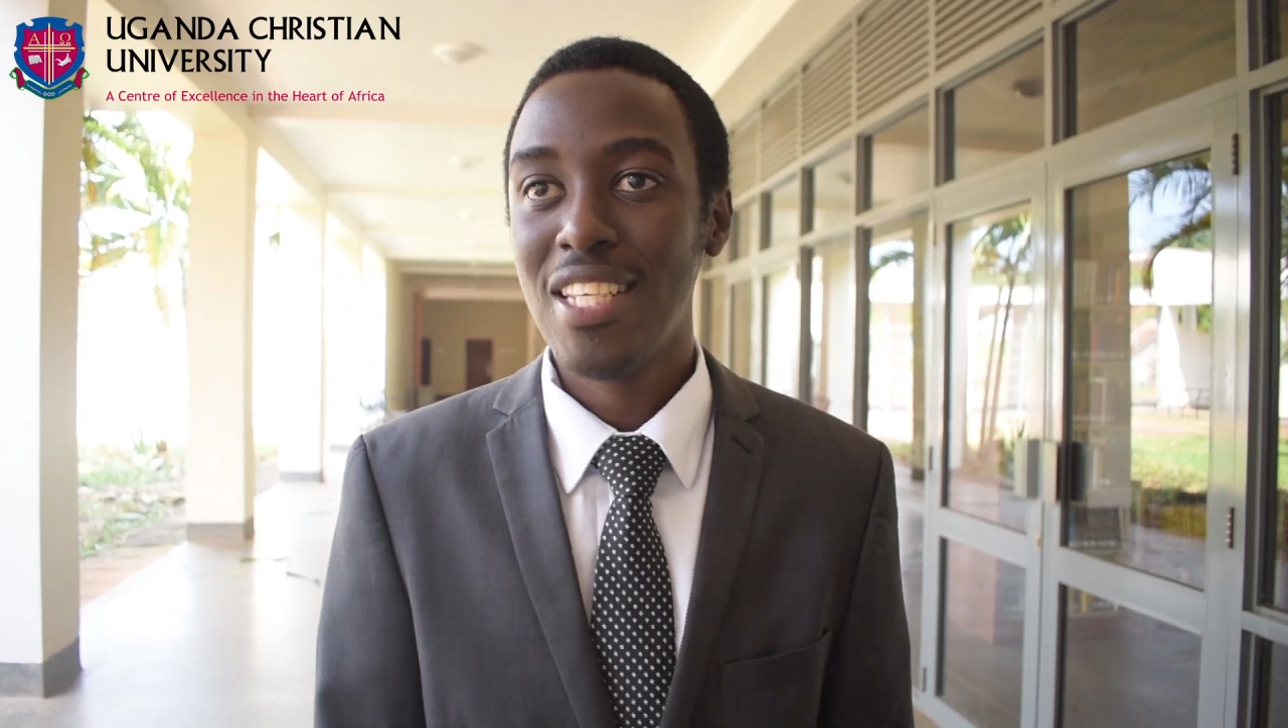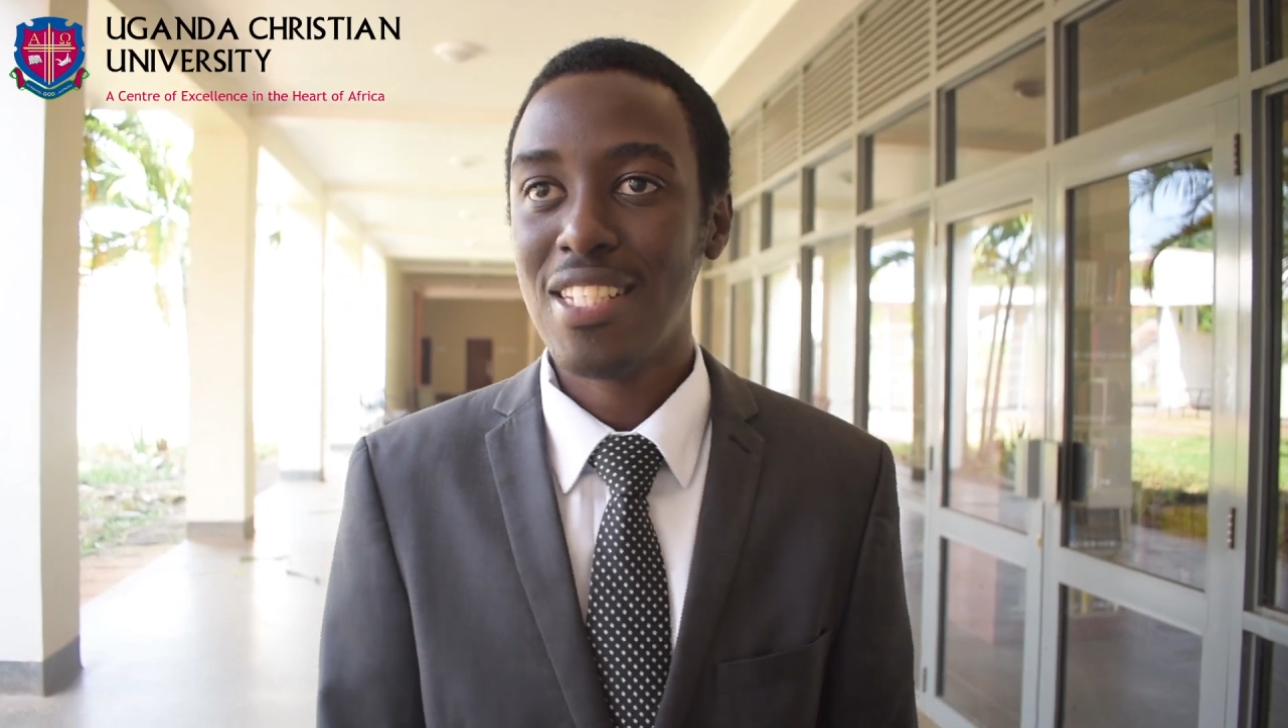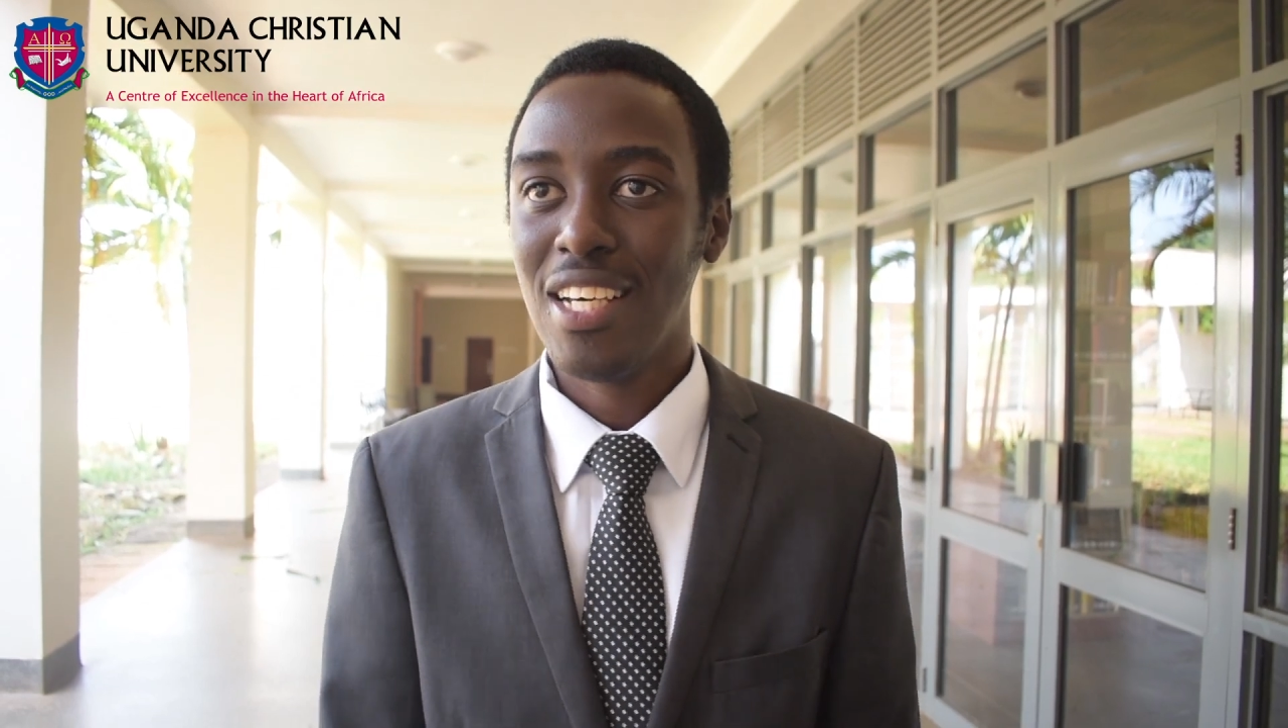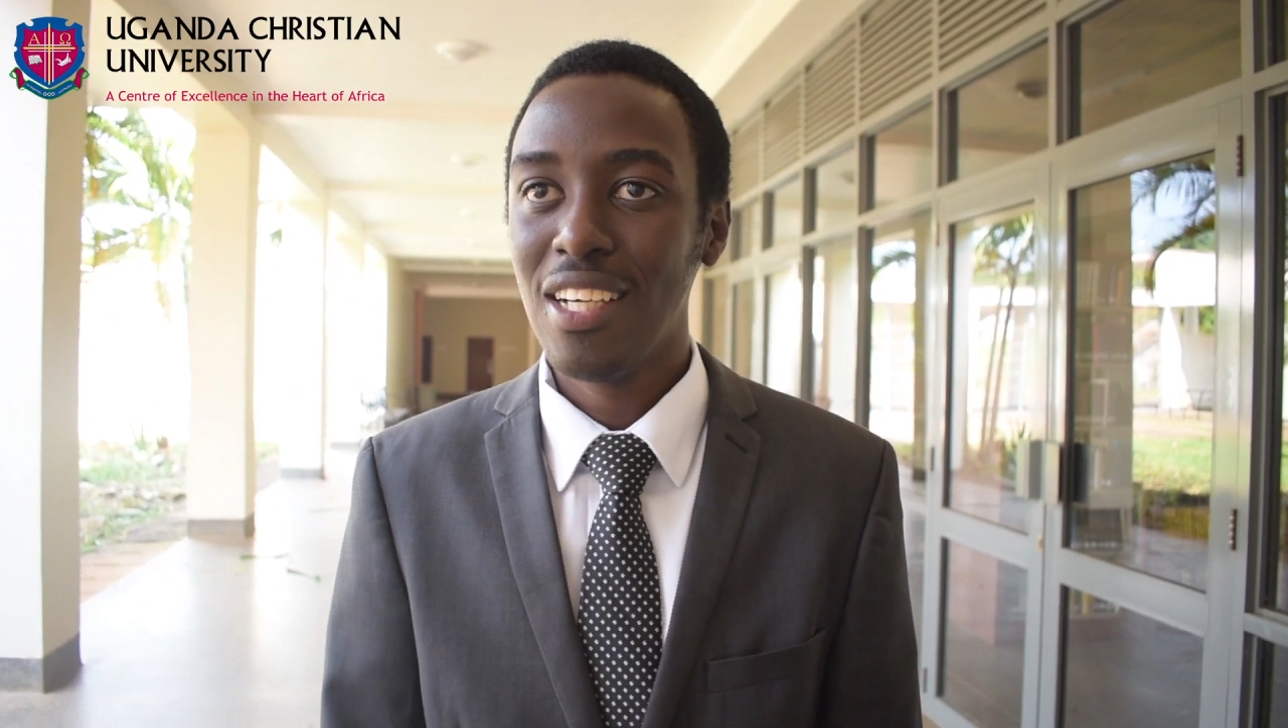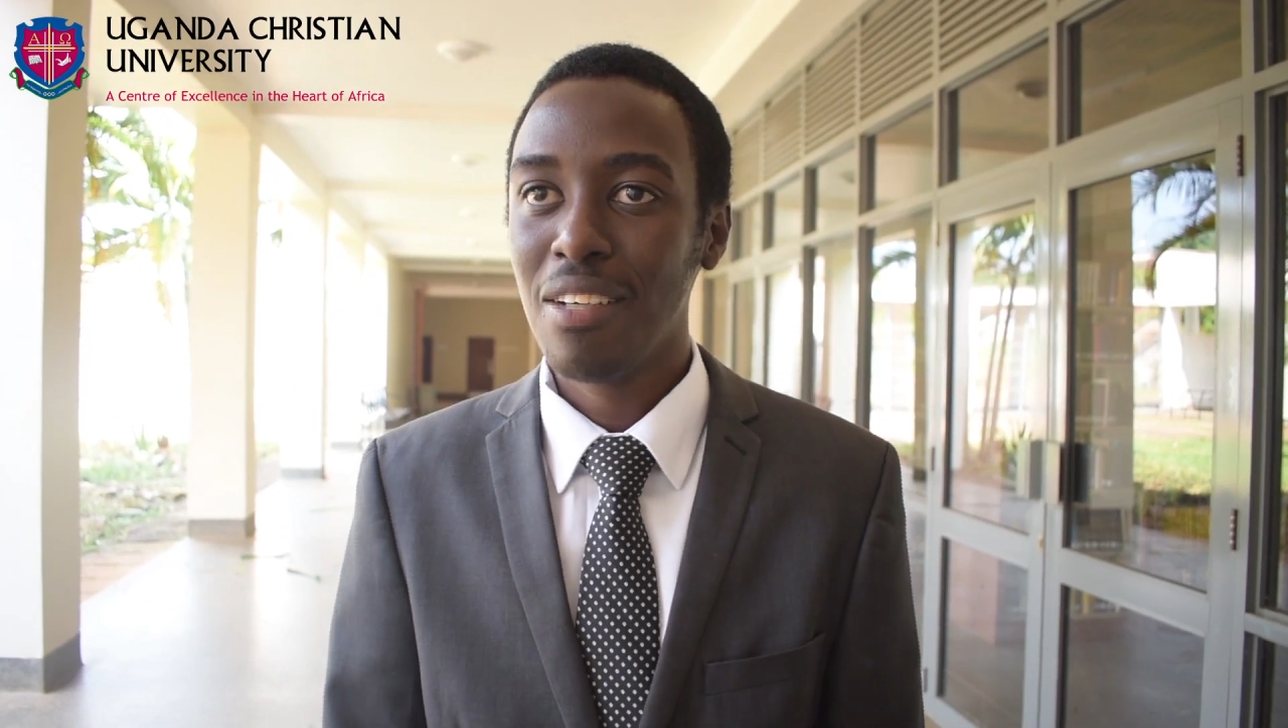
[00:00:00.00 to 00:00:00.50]

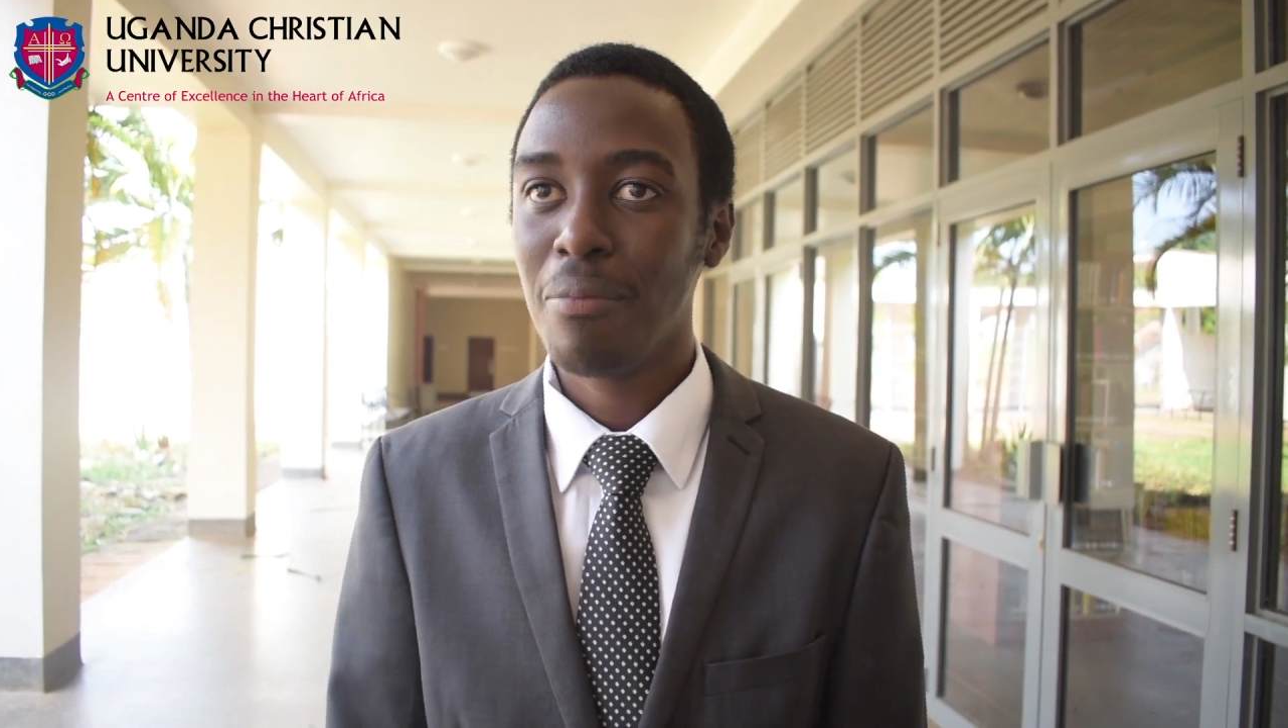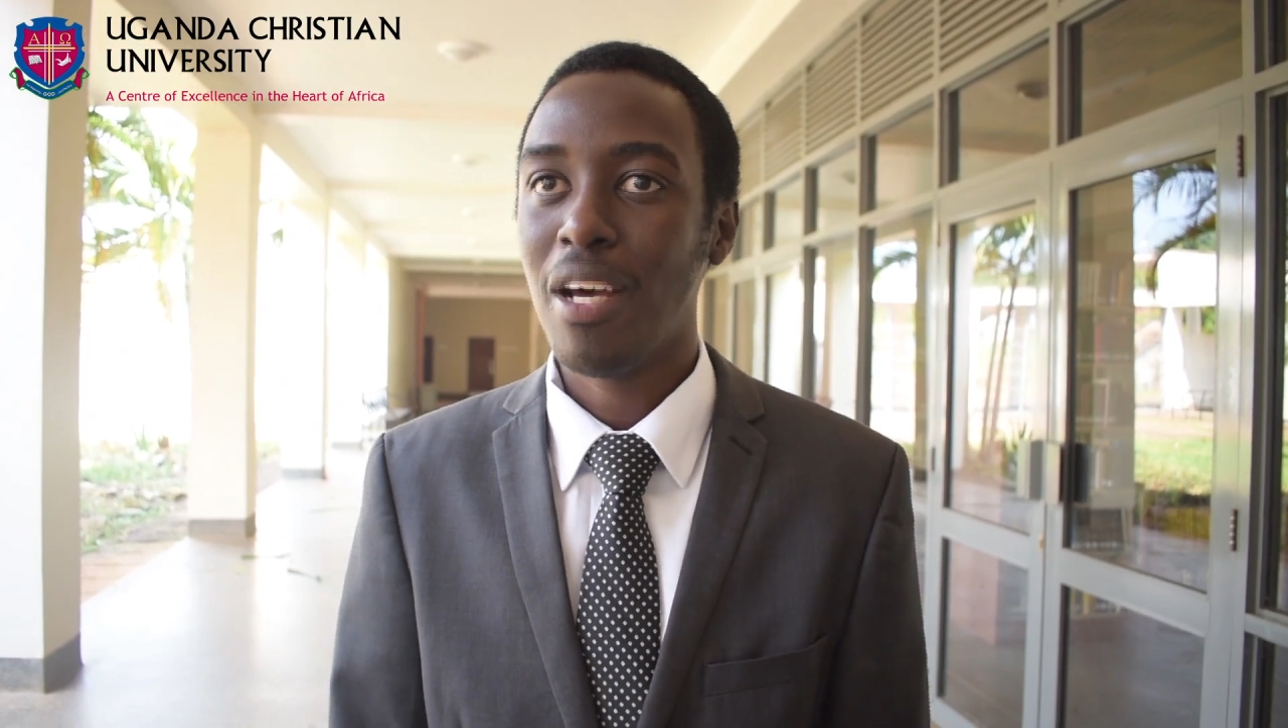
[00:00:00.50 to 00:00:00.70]
Isaac.